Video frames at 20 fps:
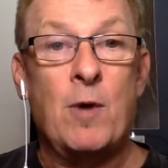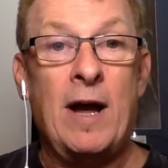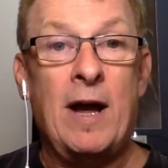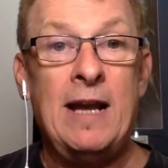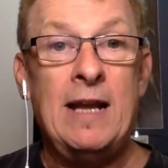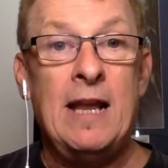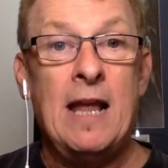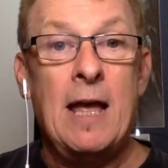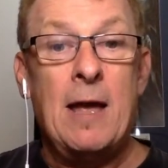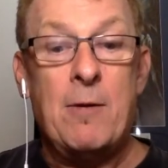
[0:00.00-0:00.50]

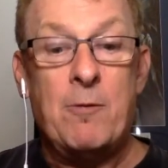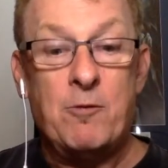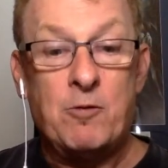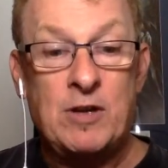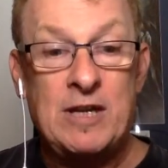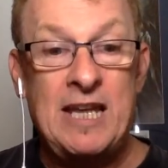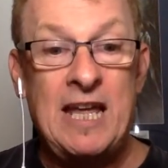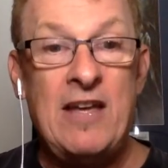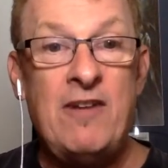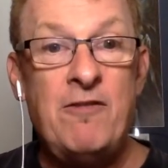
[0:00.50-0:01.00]
right?
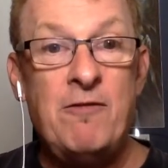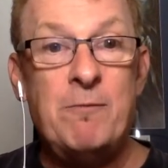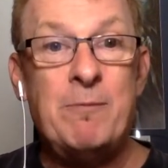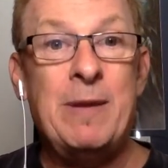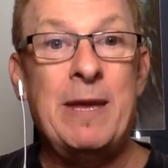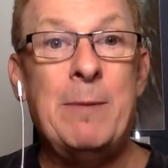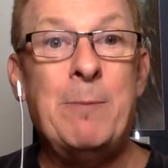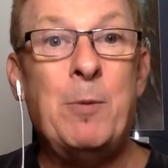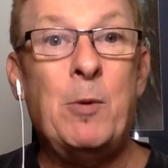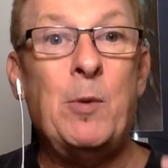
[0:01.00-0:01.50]
Give
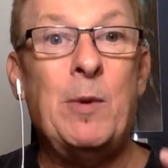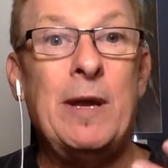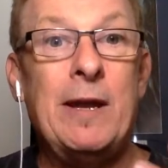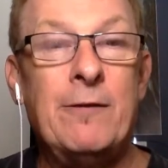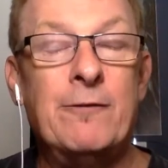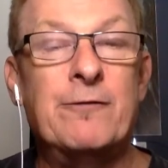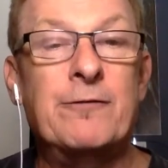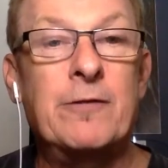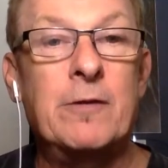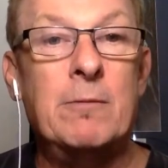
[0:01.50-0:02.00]
people
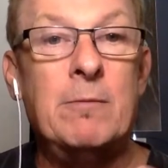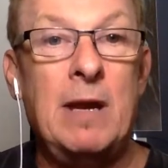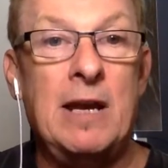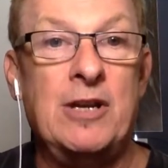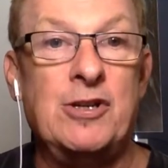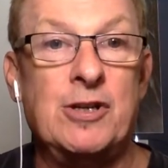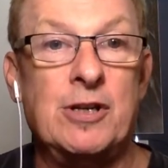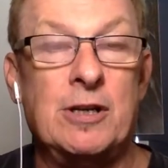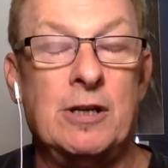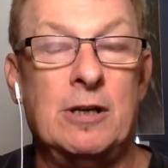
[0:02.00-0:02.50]

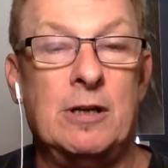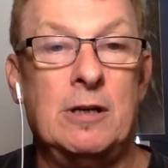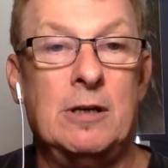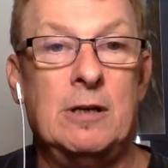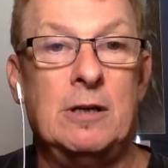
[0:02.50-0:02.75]
information